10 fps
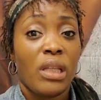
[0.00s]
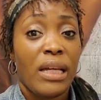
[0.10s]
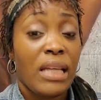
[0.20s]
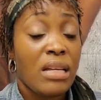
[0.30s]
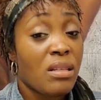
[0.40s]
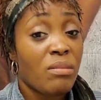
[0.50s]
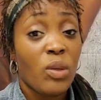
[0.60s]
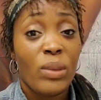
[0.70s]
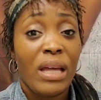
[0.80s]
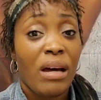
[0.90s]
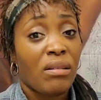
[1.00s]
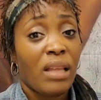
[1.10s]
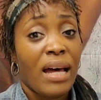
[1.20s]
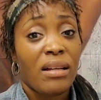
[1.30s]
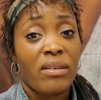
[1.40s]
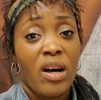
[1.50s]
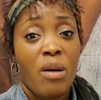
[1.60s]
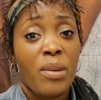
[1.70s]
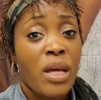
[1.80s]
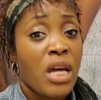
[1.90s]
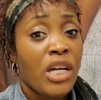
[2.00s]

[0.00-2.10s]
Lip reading: like that, something without a lot of